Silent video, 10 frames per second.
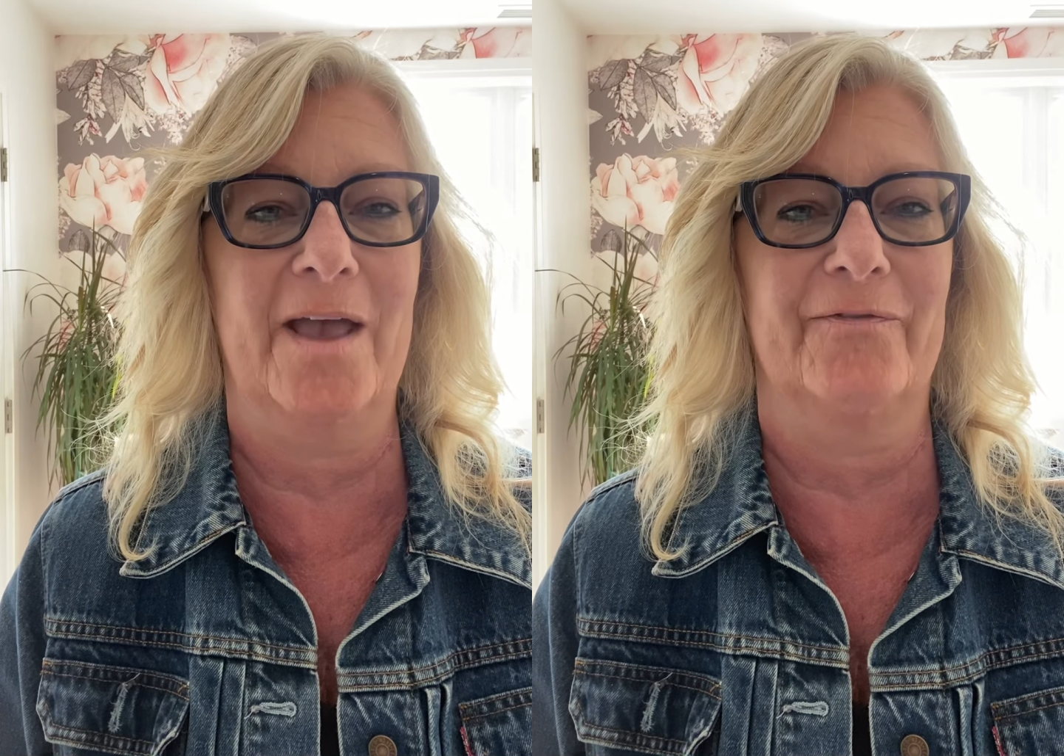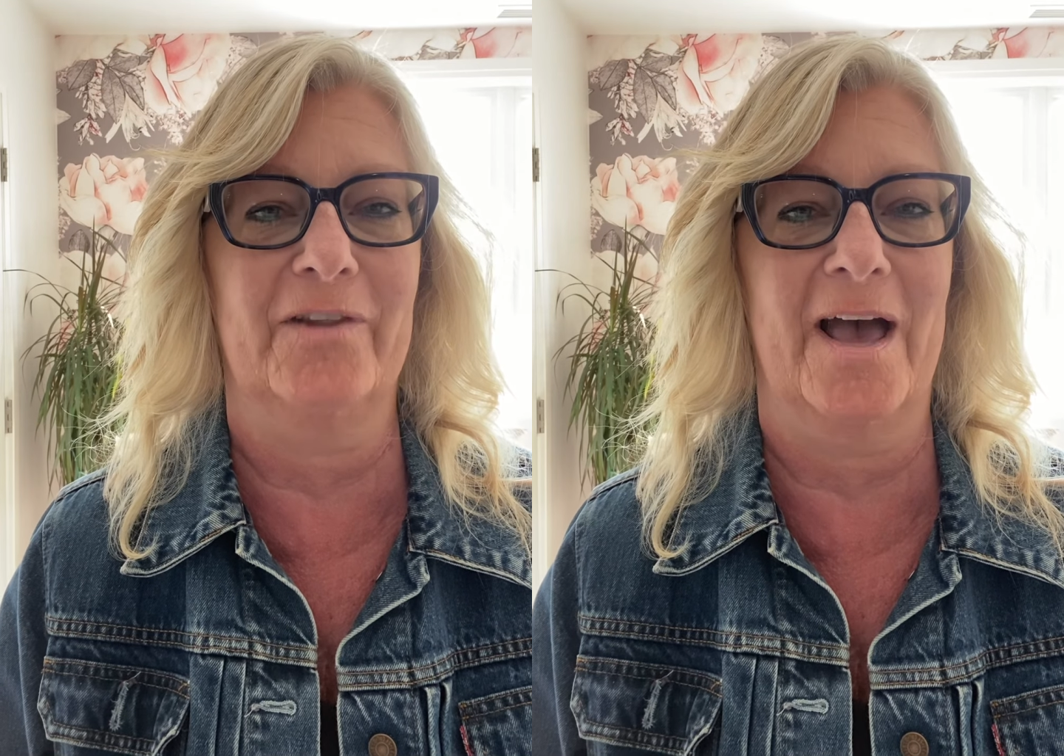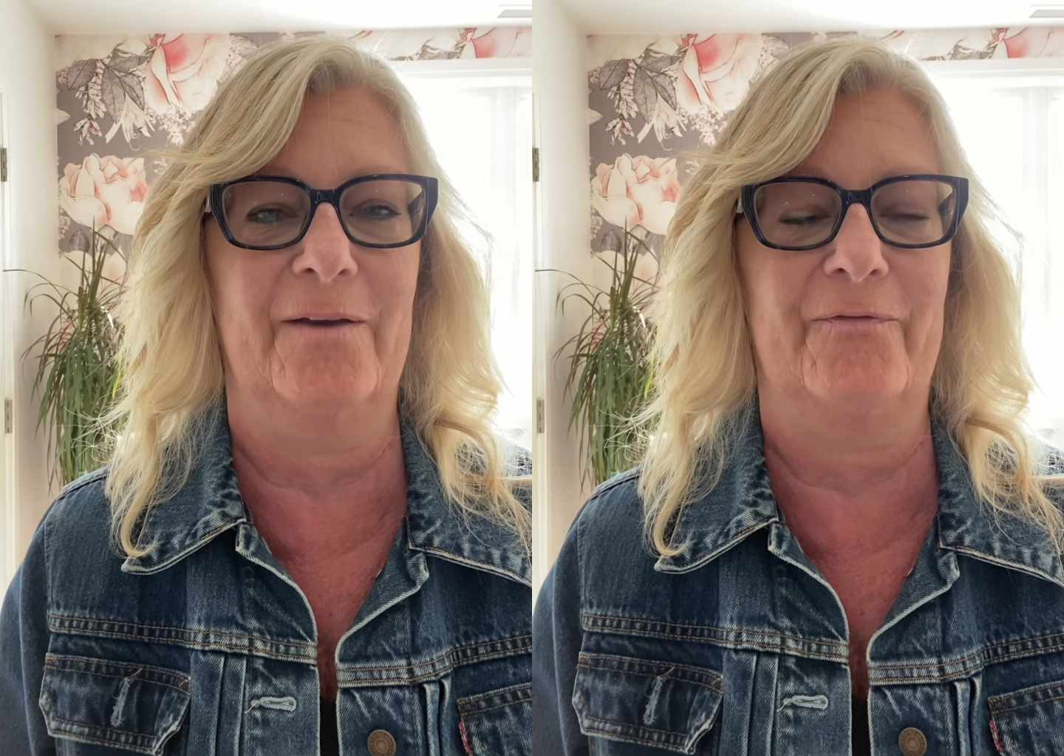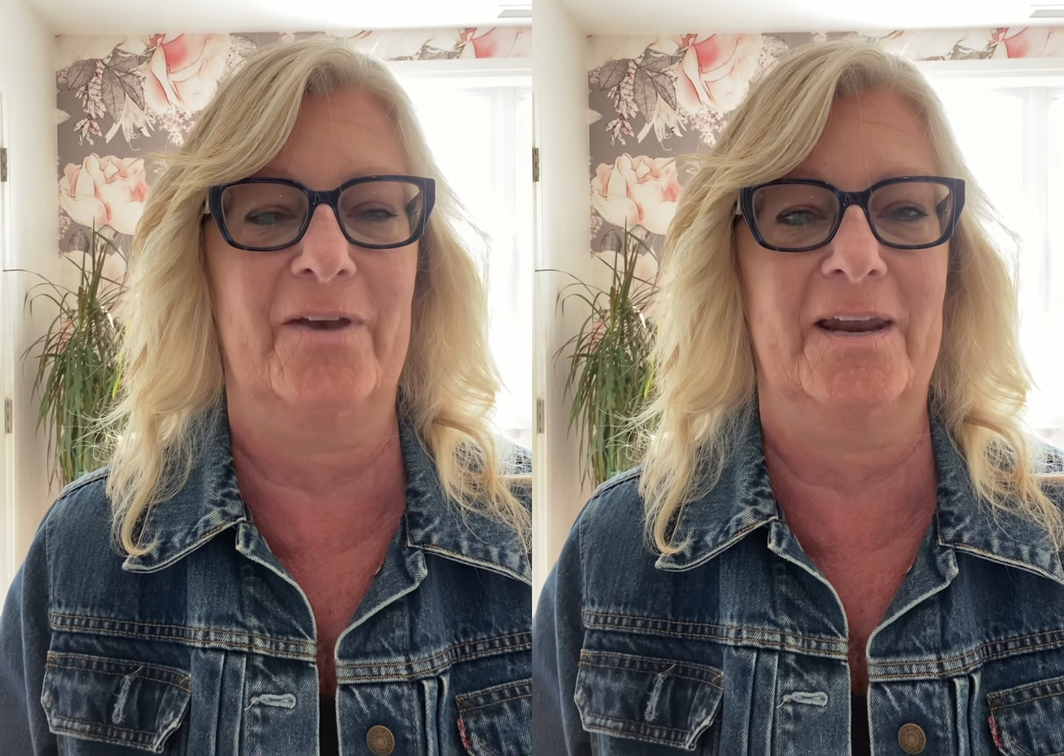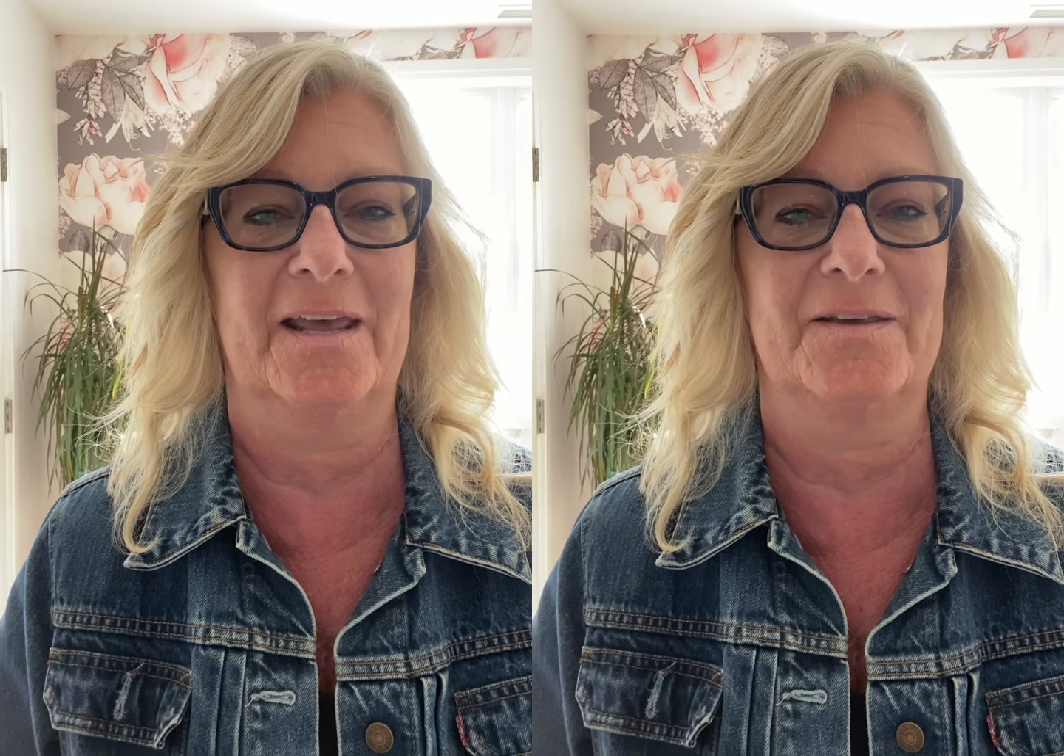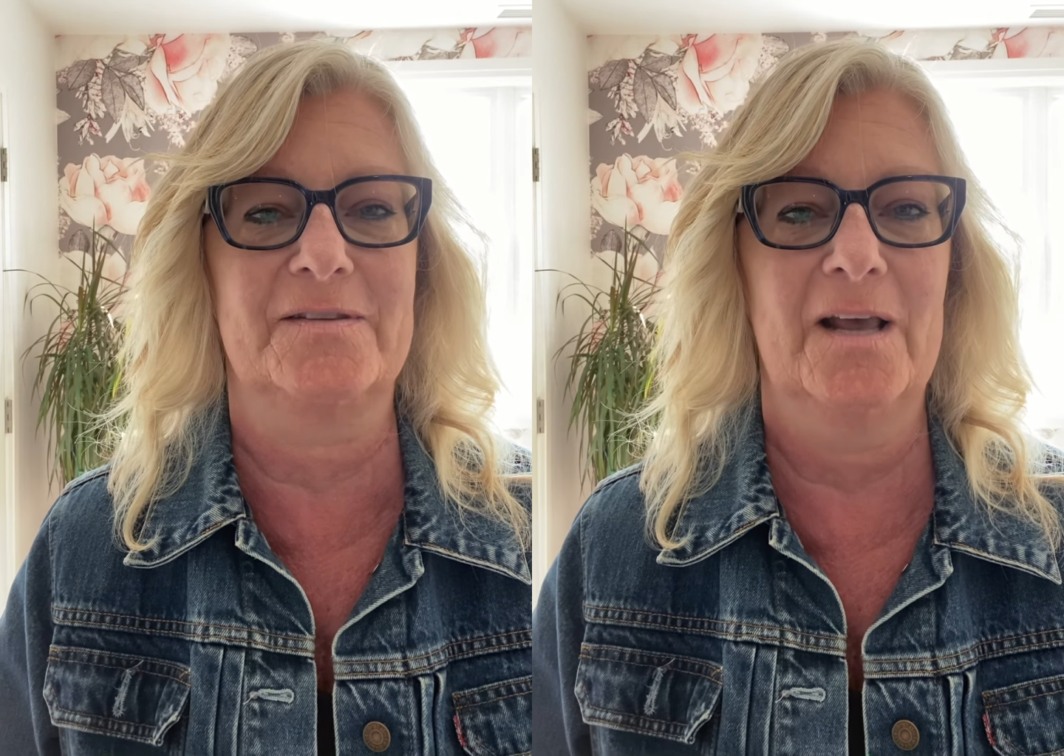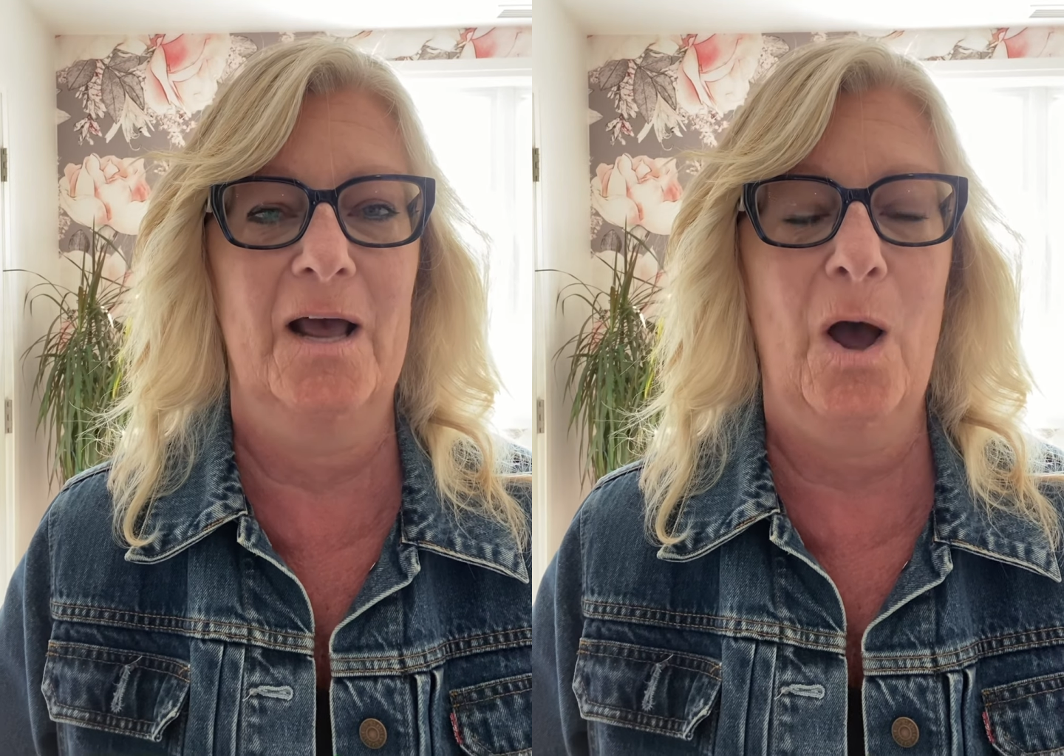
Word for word: of life. It is